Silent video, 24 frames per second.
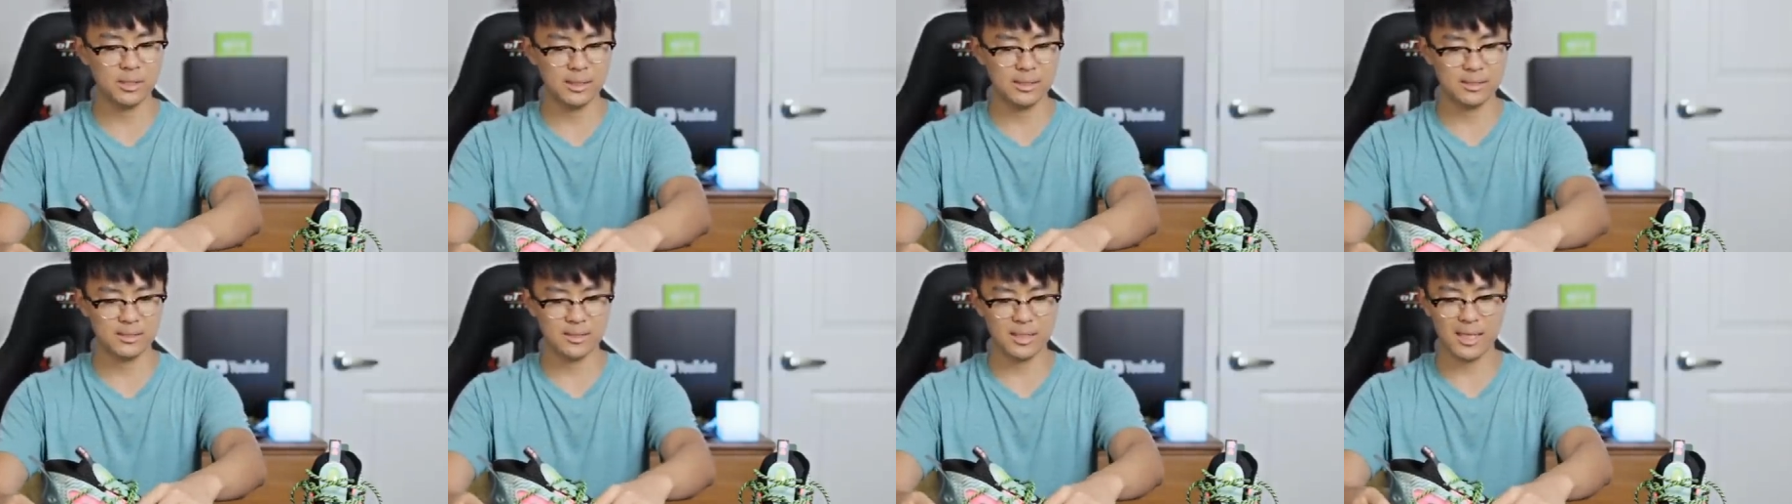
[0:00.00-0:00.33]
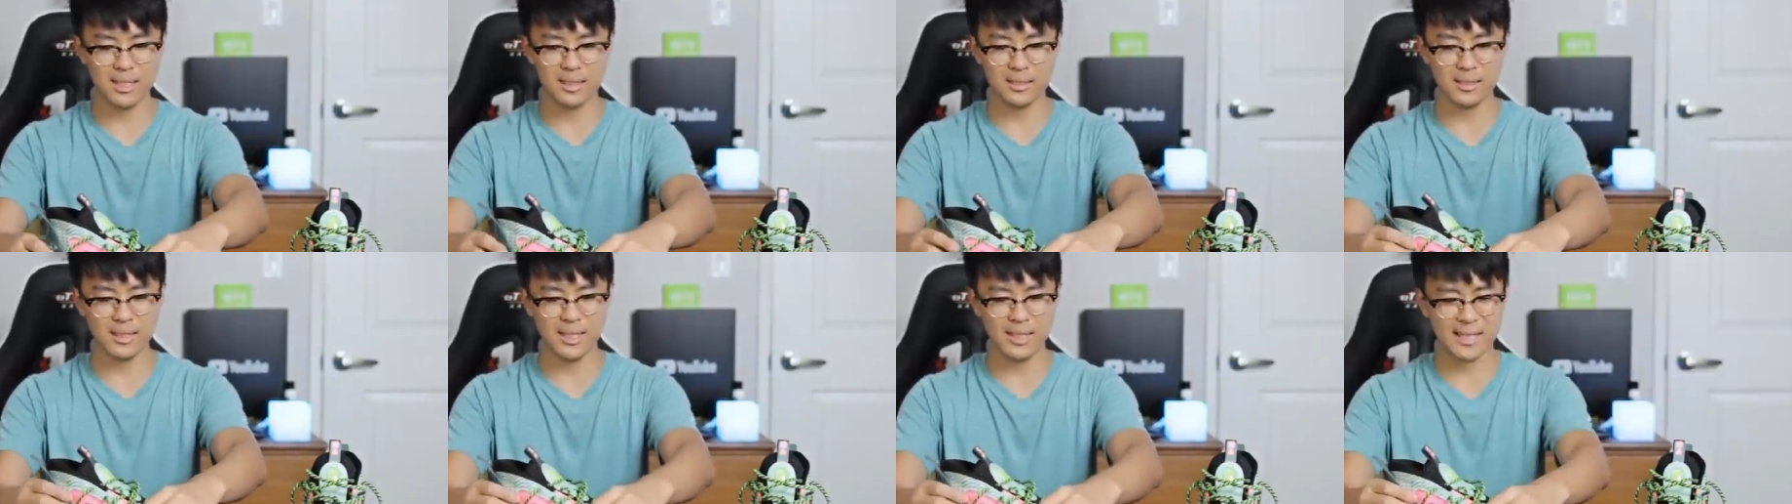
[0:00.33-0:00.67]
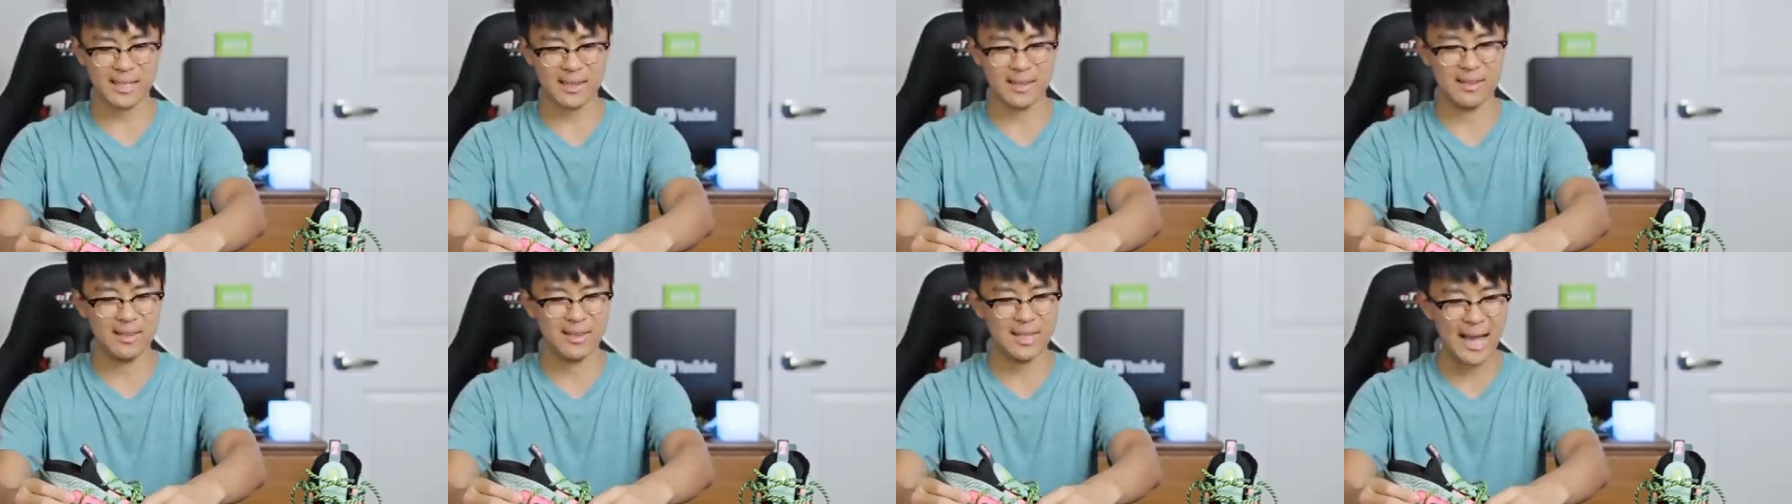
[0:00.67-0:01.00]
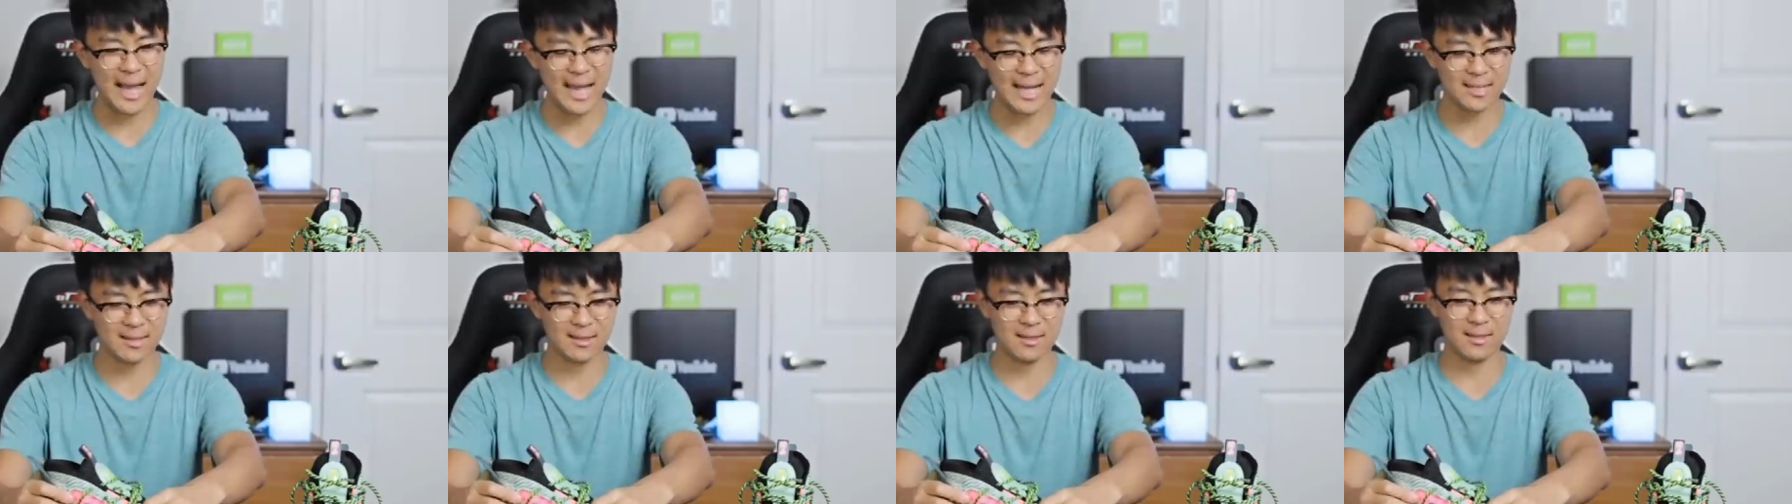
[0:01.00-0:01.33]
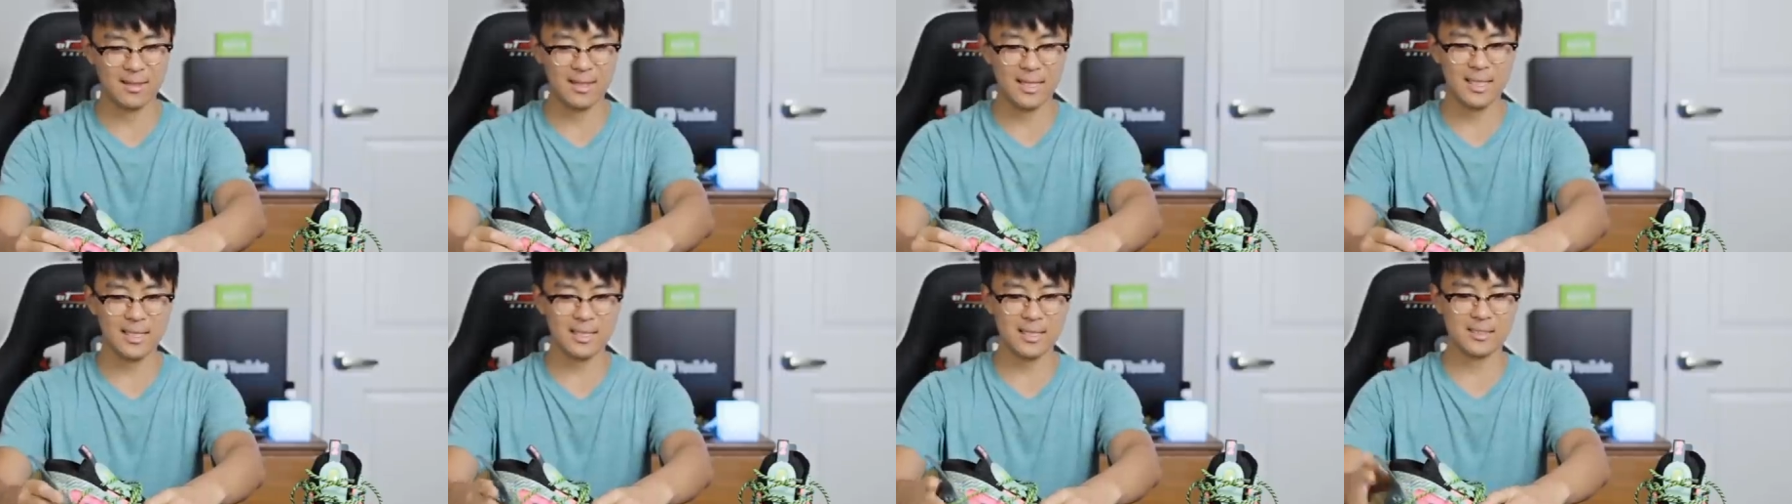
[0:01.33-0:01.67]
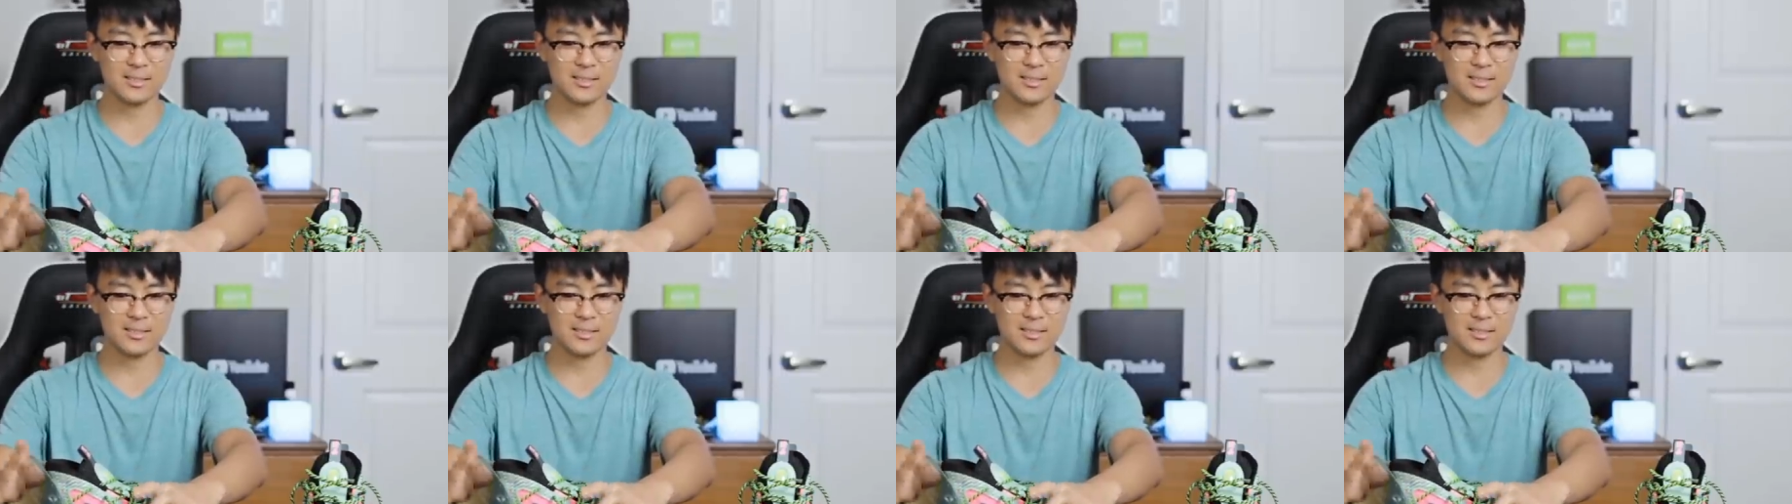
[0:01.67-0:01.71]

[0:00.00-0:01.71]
it's not like that thick.